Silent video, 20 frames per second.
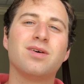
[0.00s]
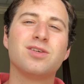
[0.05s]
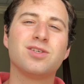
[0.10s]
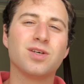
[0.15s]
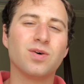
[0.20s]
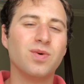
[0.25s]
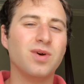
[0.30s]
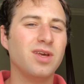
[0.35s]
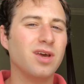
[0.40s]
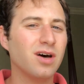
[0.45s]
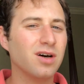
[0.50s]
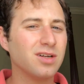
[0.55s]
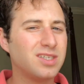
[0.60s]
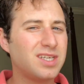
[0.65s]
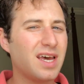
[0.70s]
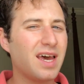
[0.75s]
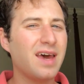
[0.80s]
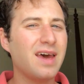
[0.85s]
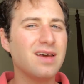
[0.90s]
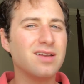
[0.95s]
So we
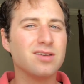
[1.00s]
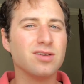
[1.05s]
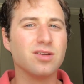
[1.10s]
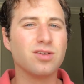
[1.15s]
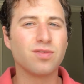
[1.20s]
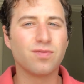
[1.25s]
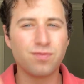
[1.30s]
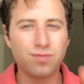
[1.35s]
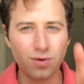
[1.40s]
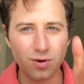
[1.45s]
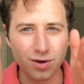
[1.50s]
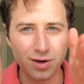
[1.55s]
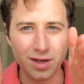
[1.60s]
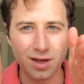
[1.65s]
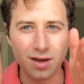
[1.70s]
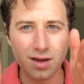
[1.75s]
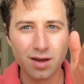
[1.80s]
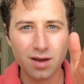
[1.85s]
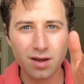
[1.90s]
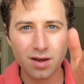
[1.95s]
attend
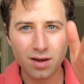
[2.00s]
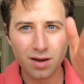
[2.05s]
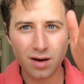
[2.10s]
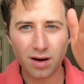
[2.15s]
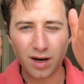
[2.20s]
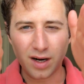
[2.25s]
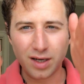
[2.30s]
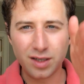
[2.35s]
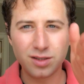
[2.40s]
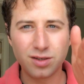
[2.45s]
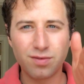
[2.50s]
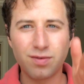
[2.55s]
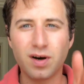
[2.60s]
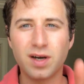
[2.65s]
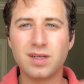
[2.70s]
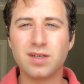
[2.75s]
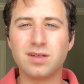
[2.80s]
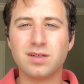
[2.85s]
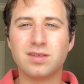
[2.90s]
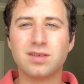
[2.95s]
fully,
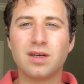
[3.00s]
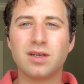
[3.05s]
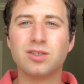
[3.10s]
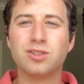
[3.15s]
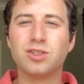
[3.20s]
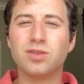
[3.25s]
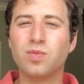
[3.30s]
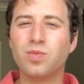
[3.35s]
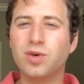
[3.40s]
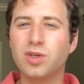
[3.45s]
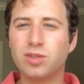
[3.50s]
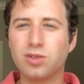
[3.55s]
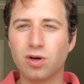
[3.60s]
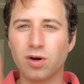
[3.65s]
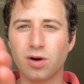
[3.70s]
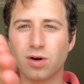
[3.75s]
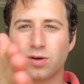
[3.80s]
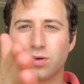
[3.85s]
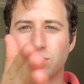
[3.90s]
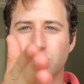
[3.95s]
undivided attention. We
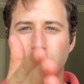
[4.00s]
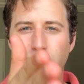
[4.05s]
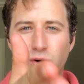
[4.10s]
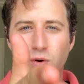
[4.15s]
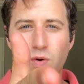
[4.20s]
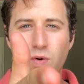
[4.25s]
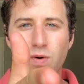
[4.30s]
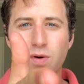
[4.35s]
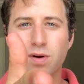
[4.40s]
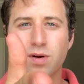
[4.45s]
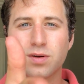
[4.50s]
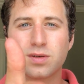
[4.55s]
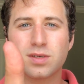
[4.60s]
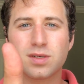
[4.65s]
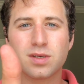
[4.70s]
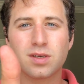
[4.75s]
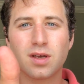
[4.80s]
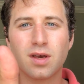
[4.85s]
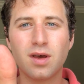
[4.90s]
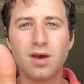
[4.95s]
turn
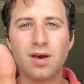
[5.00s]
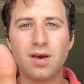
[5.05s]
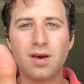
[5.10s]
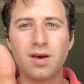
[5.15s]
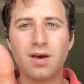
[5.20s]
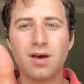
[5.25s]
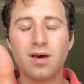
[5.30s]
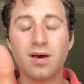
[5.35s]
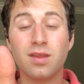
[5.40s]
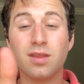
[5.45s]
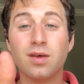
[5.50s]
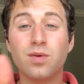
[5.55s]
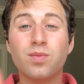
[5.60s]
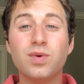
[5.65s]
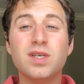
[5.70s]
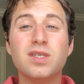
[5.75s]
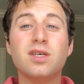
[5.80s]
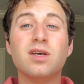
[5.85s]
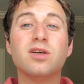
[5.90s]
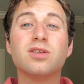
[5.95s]
towards, and then
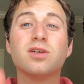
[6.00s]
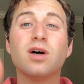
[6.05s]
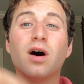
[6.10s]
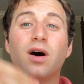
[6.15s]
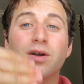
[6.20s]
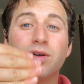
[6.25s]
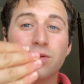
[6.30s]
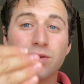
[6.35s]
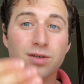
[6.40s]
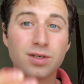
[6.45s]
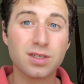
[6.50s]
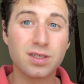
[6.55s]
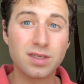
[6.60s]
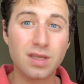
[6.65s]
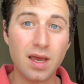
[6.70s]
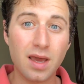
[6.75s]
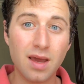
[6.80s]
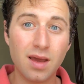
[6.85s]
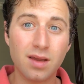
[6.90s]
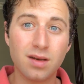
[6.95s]
we seek to
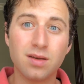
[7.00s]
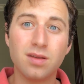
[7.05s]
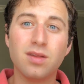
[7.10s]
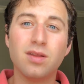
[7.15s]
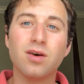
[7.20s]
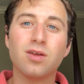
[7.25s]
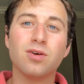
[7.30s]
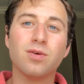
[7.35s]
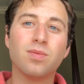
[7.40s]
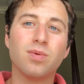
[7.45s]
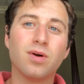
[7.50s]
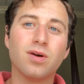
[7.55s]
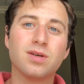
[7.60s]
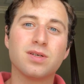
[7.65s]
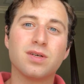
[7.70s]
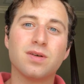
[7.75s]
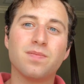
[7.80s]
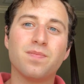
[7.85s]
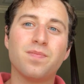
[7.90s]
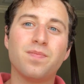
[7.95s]
understand the other
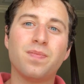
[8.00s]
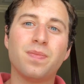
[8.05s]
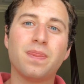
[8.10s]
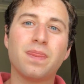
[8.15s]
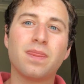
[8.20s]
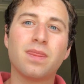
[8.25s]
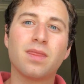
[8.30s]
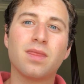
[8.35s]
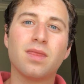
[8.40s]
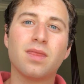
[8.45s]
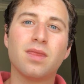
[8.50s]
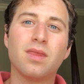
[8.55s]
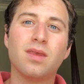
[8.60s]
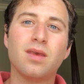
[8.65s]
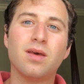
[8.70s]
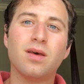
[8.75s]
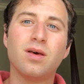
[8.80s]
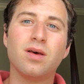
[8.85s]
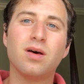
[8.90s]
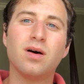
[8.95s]
person.
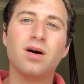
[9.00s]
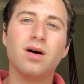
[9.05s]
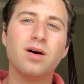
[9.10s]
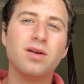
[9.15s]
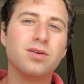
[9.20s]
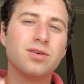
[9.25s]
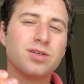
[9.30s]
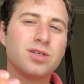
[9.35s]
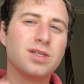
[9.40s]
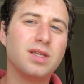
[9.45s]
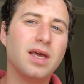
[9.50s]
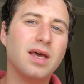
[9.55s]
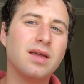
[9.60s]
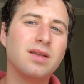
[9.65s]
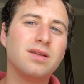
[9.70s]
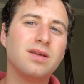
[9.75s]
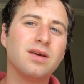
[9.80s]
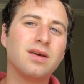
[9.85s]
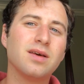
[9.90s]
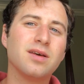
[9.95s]

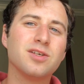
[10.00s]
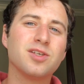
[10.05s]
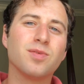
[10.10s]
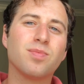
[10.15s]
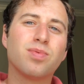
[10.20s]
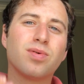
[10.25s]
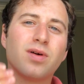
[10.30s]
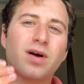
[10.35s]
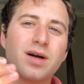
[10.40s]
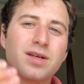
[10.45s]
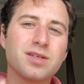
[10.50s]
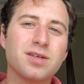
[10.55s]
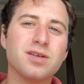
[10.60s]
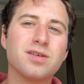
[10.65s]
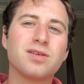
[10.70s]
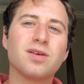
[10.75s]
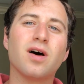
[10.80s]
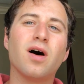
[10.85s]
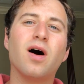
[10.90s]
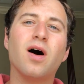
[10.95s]
Understanding is a
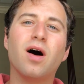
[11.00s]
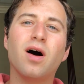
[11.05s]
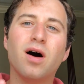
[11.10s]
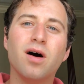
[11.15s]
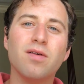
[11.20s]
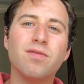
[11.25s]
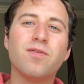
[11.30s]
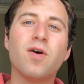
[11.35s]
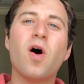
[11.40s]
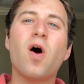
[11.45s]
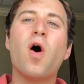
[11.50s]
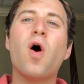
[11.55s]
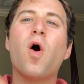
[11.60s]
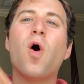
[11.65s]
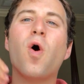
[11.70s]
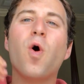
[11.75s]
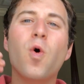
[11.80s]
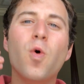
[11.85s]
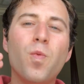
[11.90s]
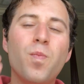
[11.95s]
process of
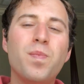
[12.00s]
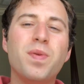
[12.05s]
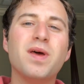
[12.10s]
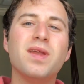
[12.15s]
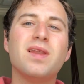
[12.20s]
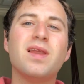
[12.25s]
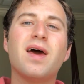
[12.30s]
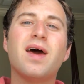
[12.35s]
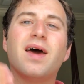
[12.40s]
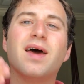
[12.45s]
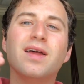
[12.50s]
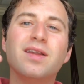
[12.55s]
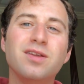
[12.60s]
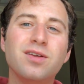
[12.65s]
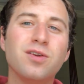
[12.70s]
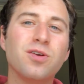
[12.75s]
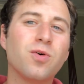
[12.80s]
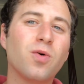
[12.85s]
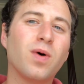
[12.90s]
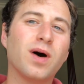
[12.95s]

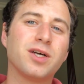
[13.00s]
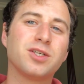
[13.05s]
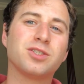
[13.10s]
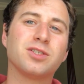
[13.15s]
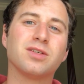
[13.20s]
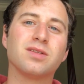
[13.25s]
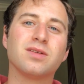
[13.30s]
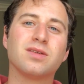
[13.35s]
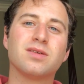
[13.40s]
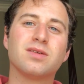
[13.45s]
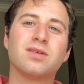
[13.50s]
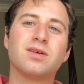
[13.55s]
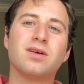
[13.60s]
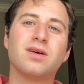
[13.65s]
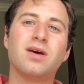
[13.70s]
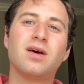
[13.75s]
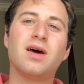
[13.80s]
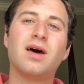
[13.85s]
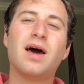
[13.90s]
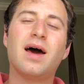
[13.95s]
open-ended questions.
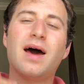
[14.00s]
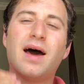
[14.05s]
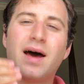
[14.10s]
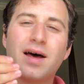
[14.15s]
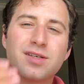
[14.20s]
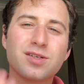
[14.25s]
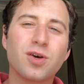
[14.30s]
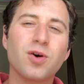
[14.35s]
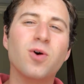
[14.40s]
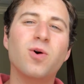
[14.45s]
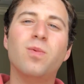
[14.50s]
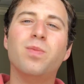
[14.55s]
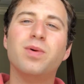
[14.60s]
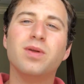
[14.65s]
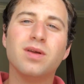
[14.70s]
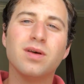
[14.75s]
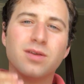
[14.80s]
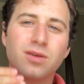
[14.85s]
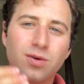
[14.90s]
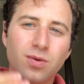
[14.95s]
Ask
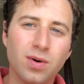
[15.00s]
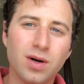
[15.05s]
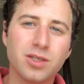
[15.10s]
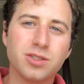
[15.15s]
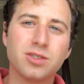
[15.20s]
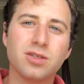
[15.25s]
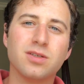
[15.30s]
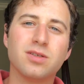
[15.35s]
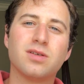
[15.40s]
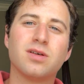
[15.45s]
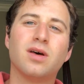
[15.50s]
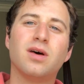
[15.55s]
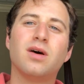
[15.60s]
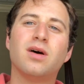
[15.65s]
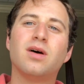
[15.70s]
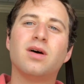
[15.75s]
open-ended questions.